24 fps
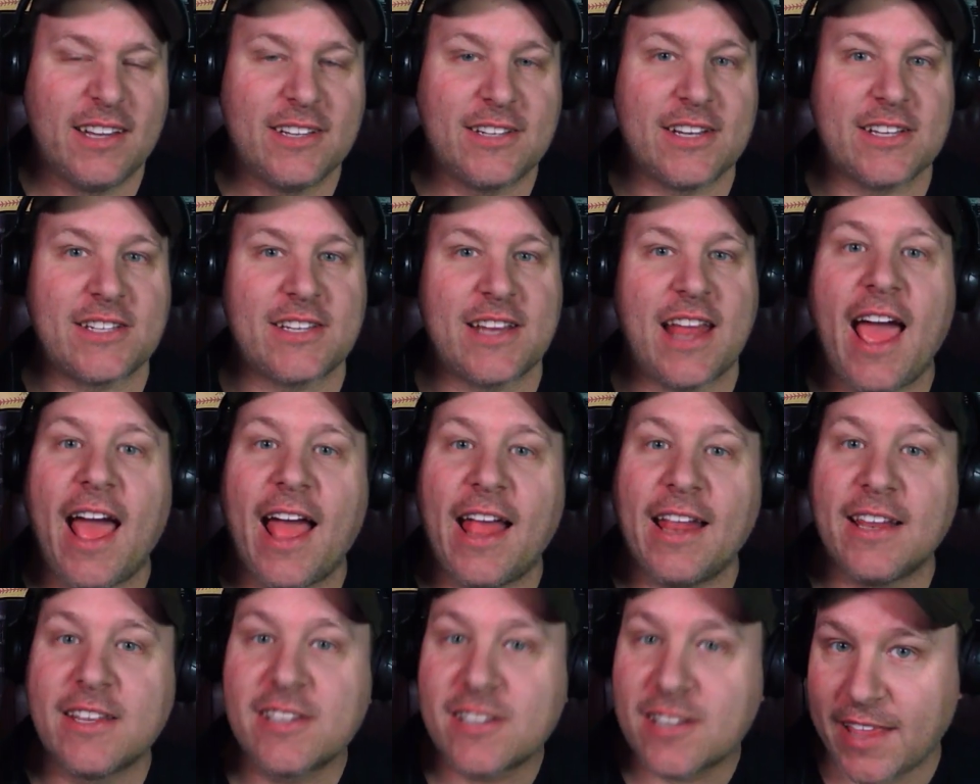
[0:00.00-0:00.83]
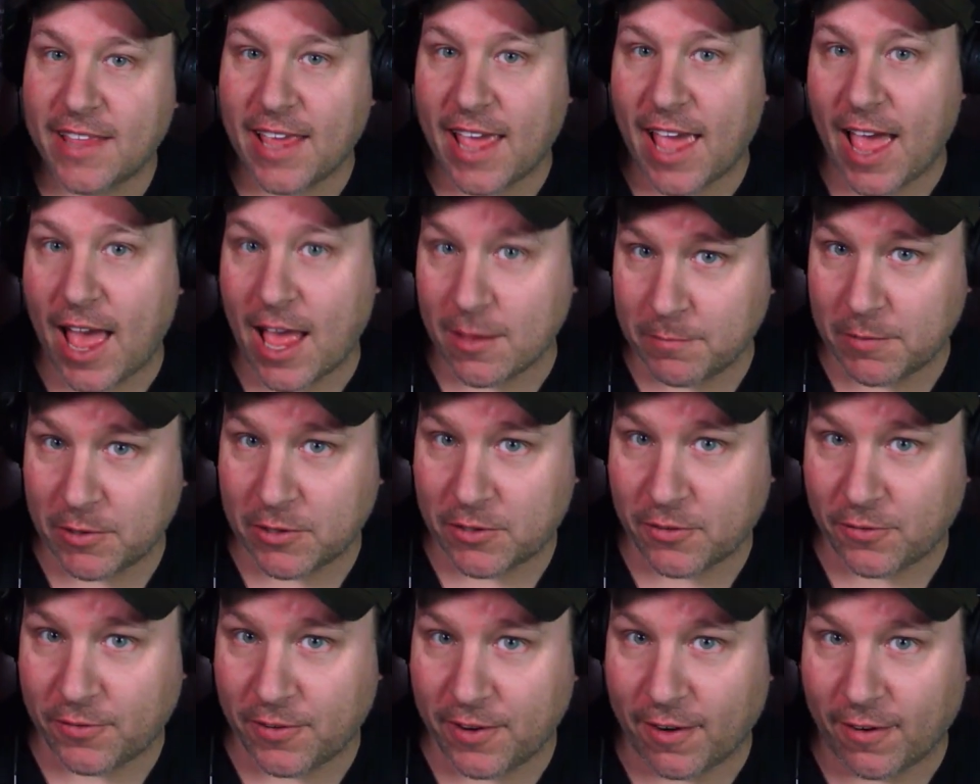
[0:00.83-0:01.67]
just adds to the
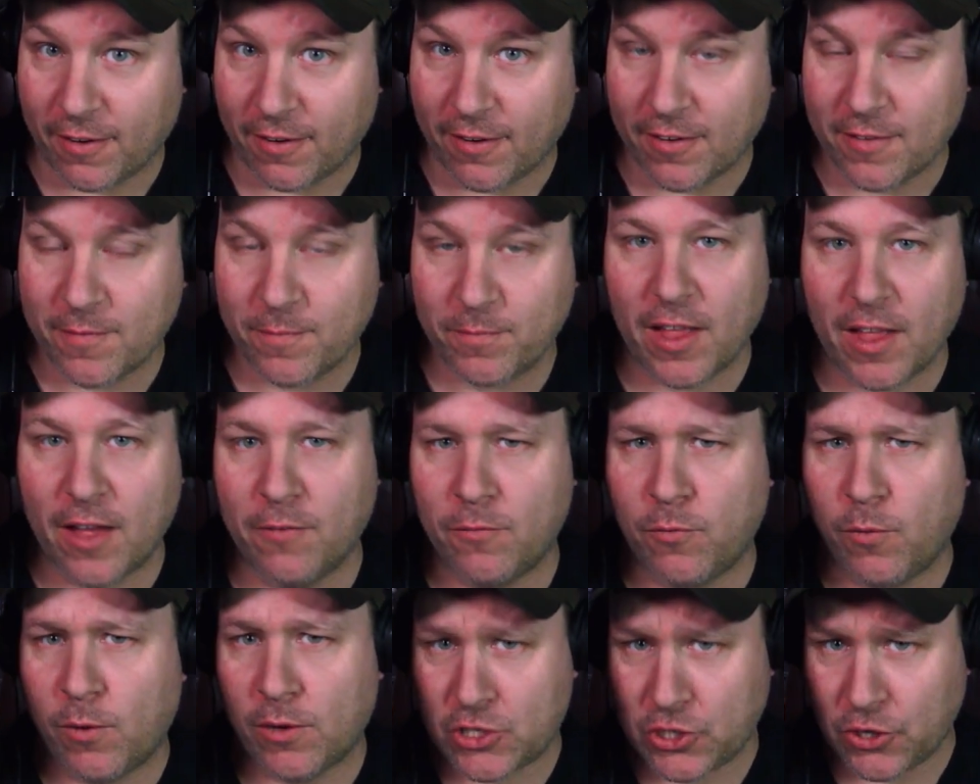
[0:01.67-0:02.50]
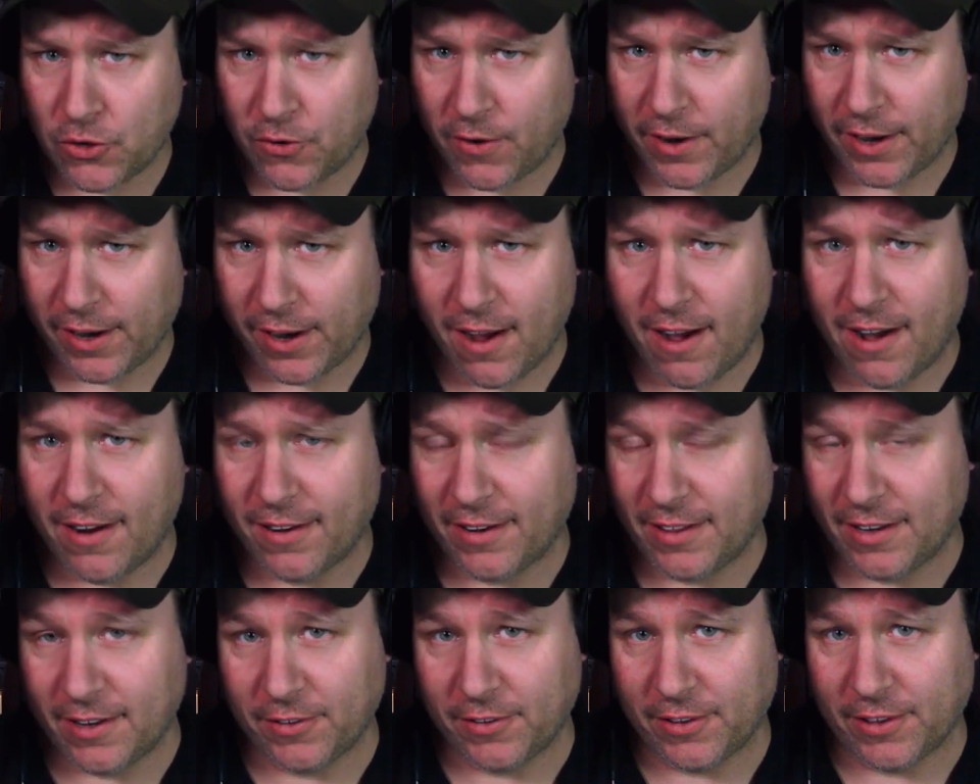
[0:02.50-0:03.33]
atmosphere of what's going on
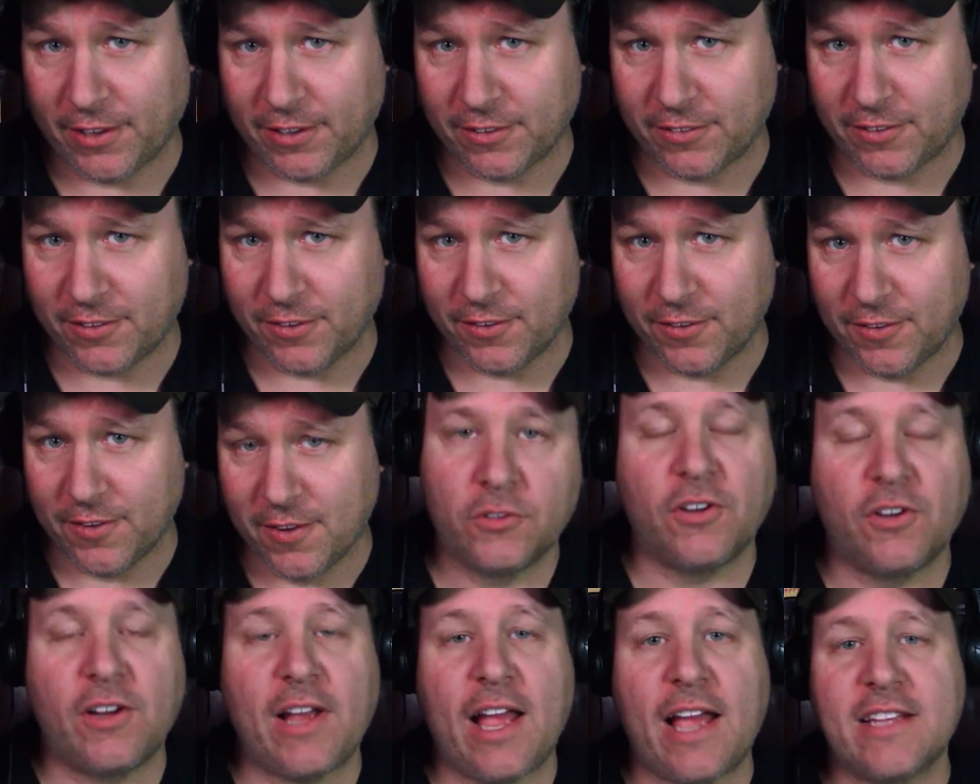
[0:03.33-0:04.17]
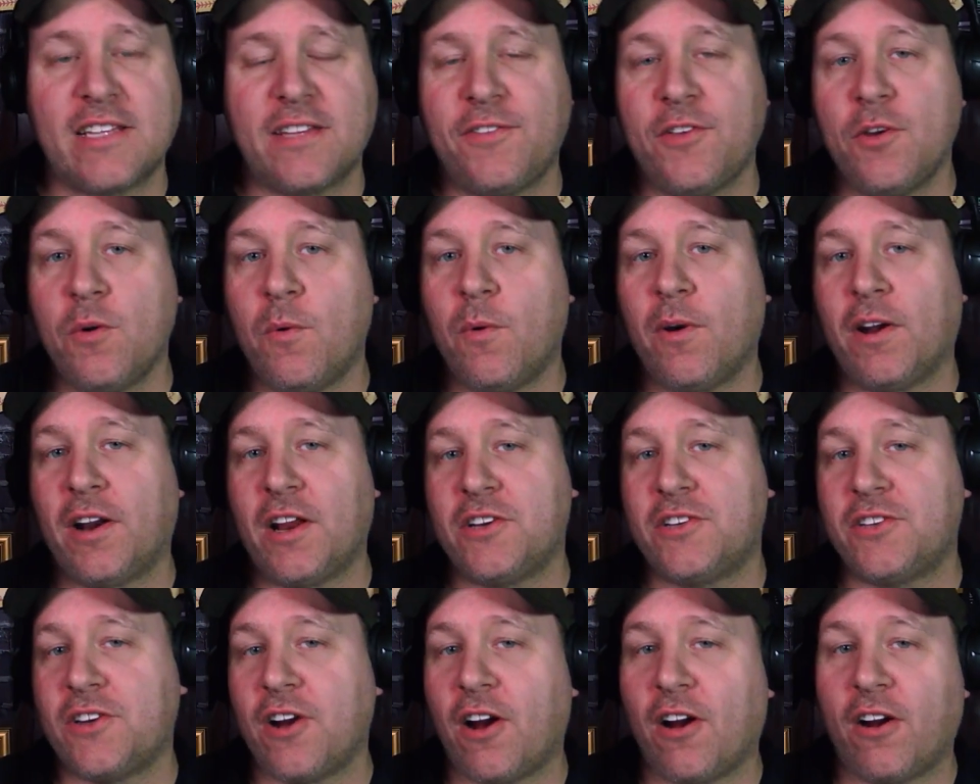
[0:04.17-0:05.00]
and everything too. So guys, if you want a
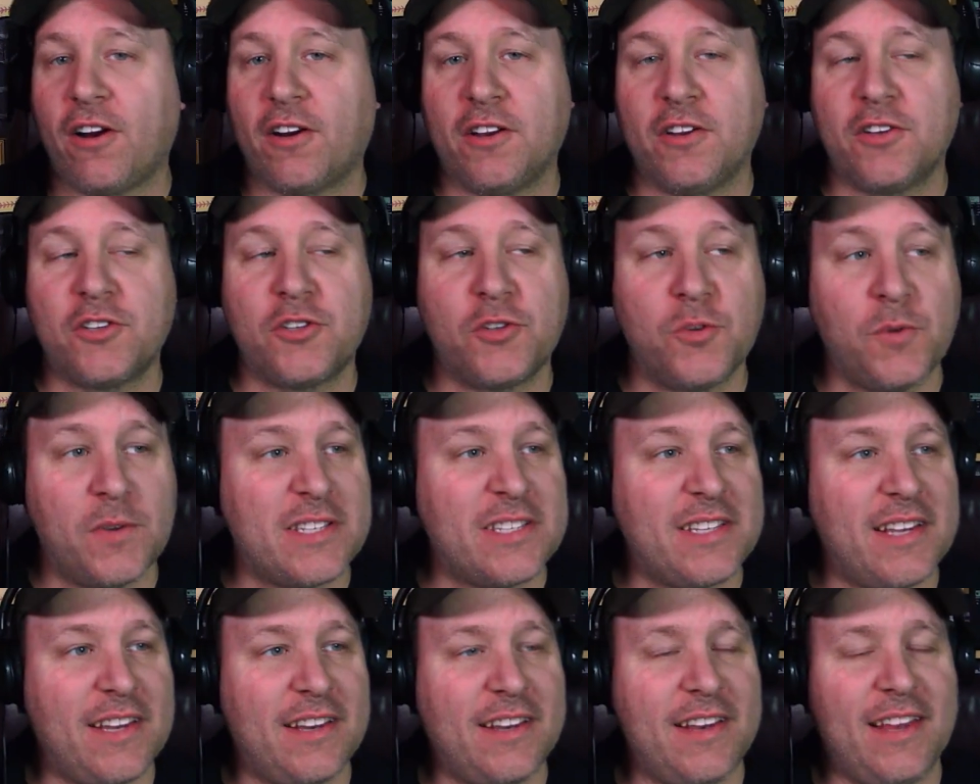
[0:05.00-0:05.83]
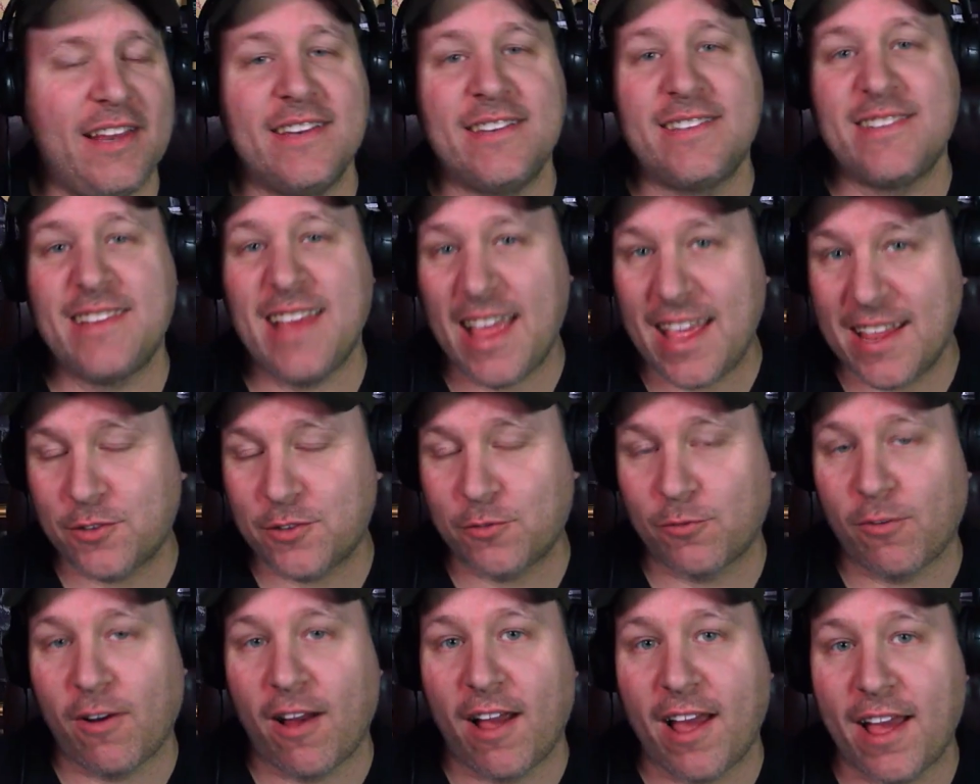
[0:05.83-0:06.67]
dark, twisted,
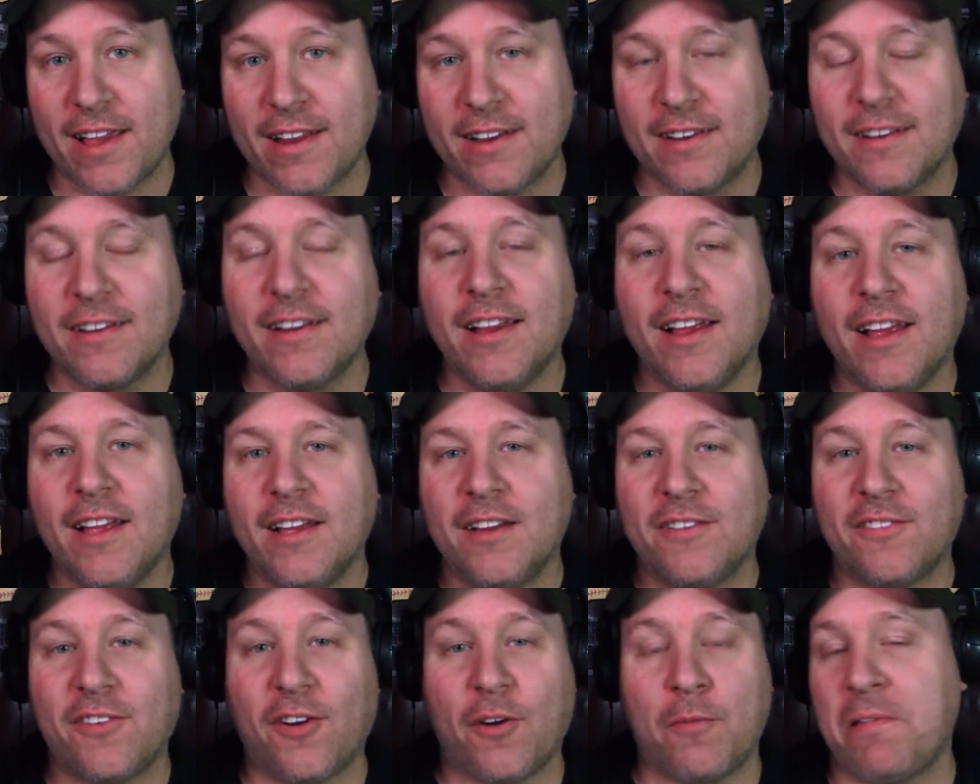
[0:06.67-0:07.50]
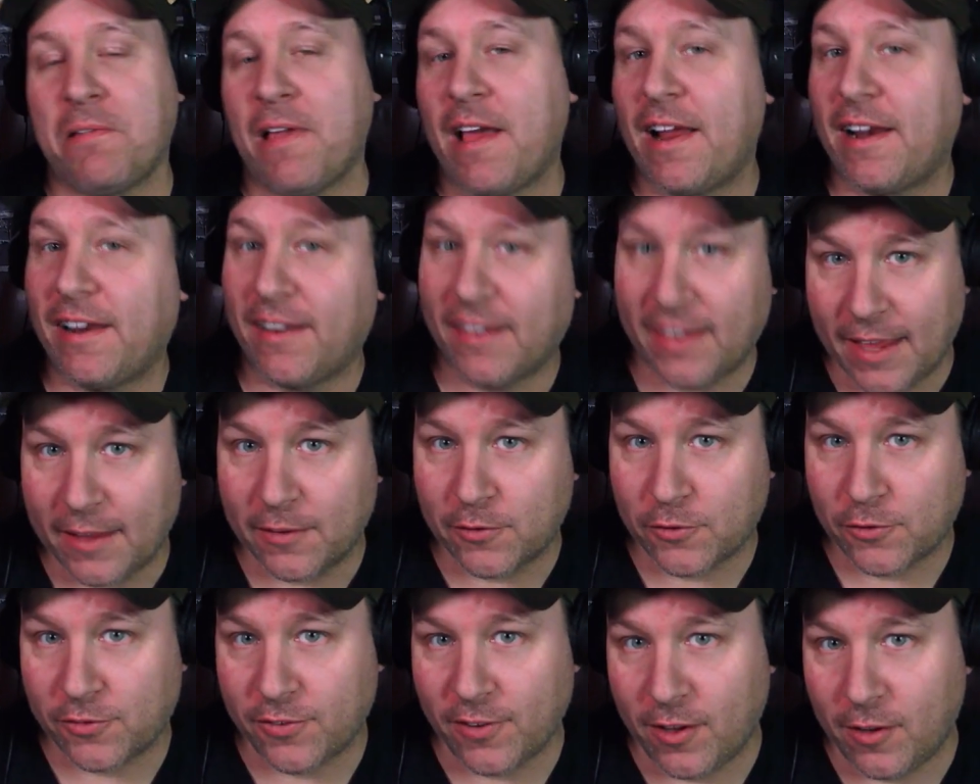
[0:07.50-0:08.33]
intense ride for a Planet of the
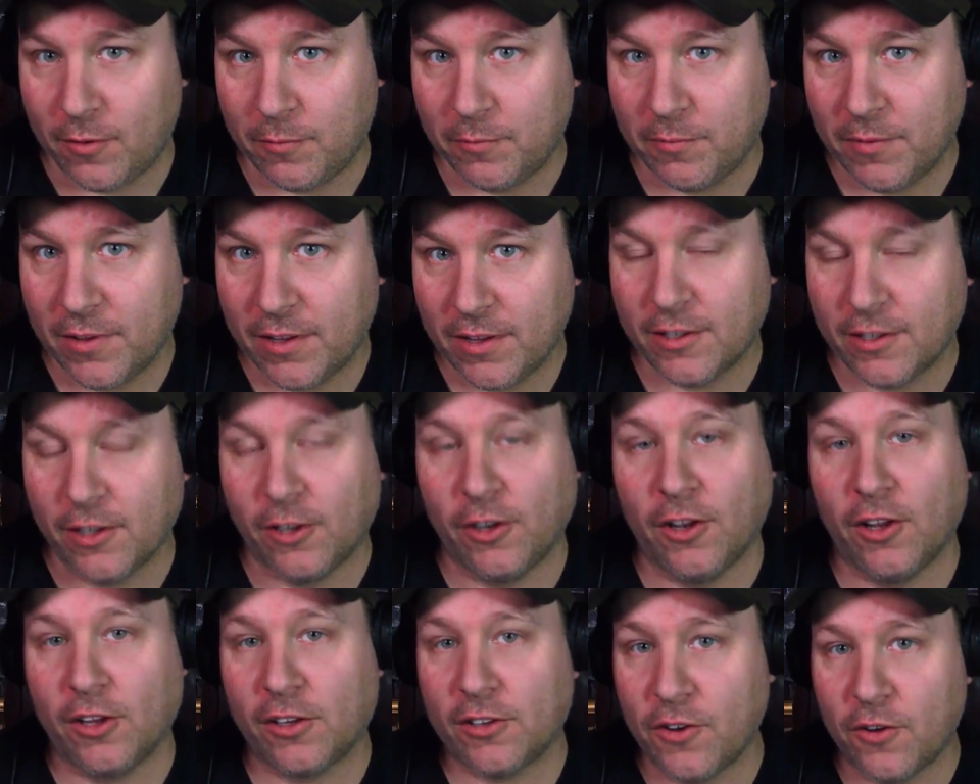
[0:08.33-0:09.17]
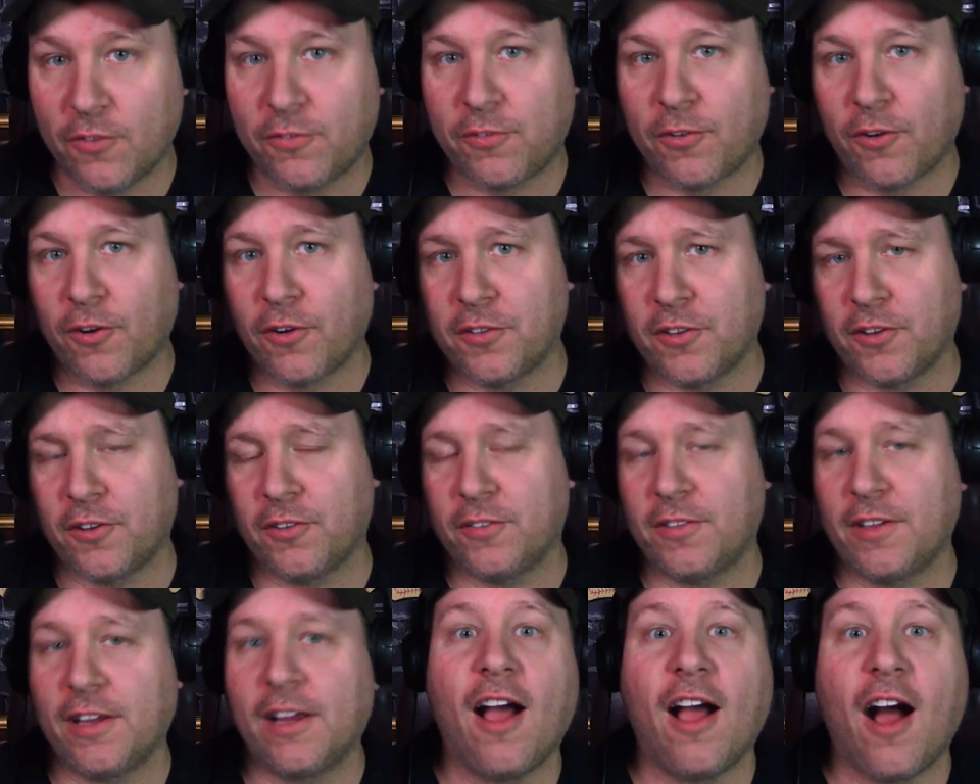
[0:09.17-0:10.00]
Apes film, then look no further
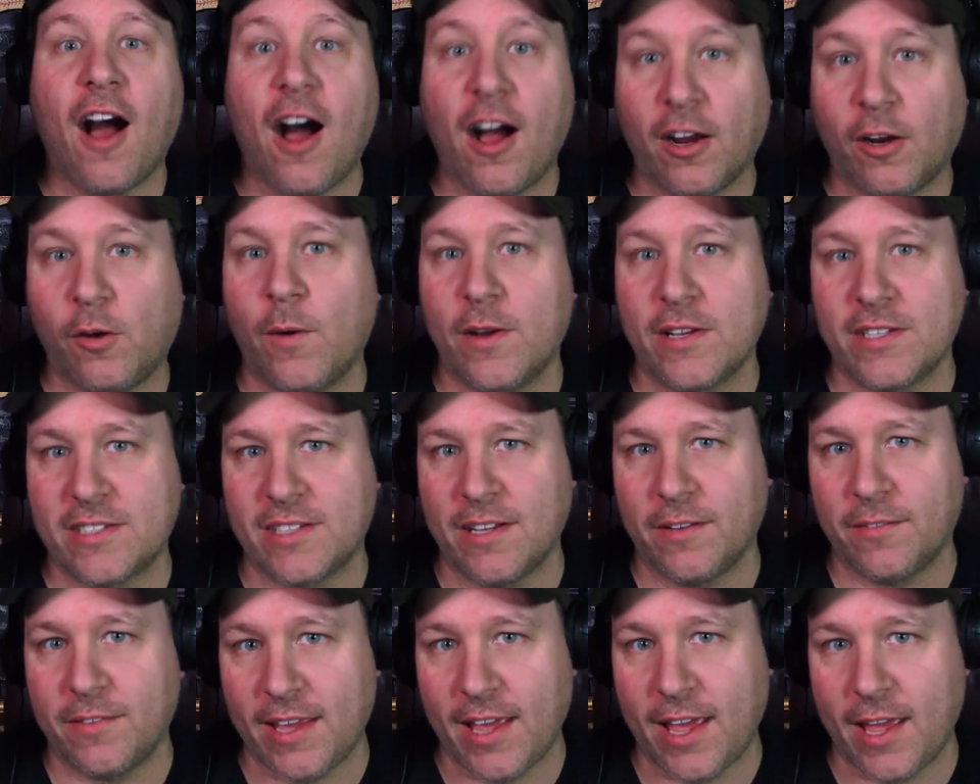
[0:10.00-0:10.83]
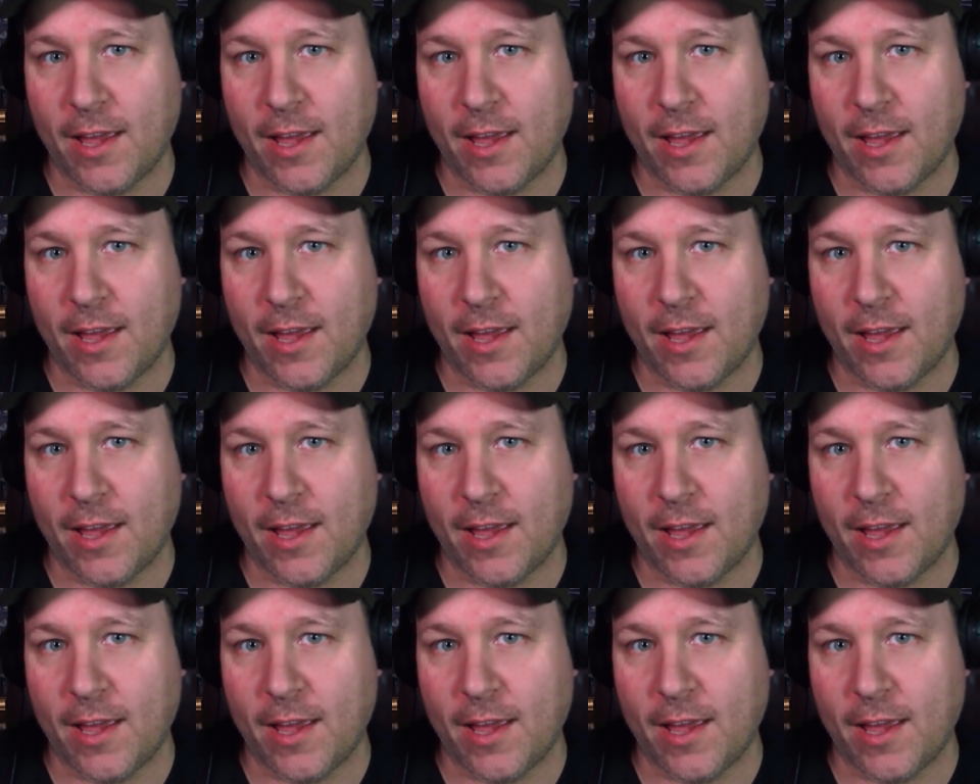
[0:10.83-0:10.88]
than Conquest of the